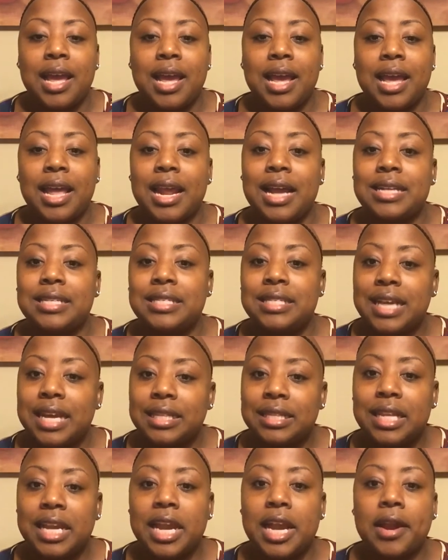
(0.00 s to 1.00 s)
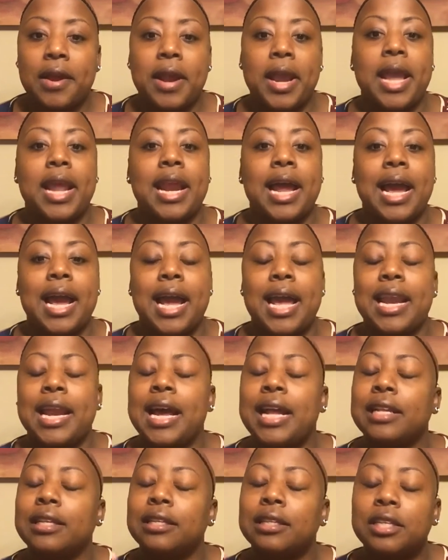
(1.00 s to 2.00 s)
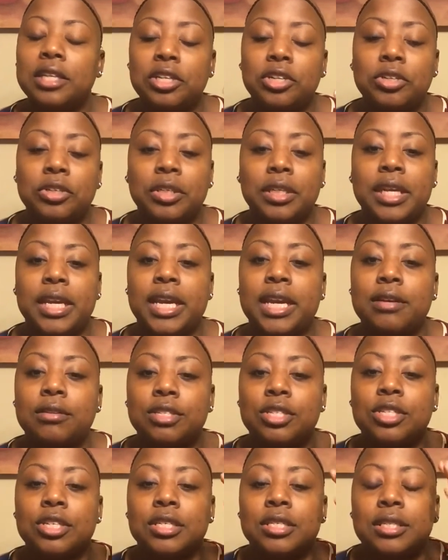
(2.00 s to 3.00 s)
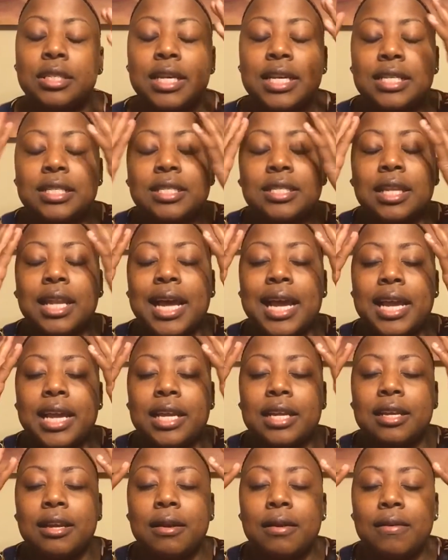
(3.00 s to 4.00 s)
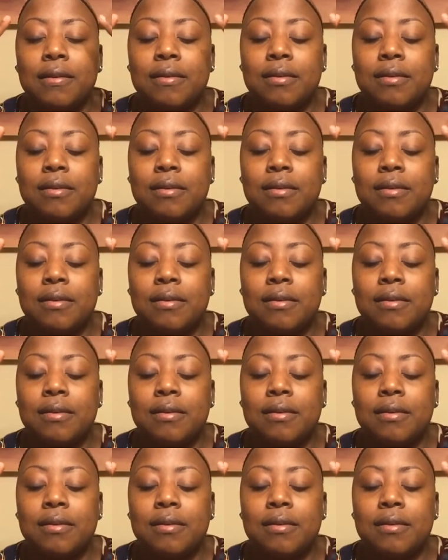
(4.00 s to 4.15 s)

And I sat there, and I literally, it's like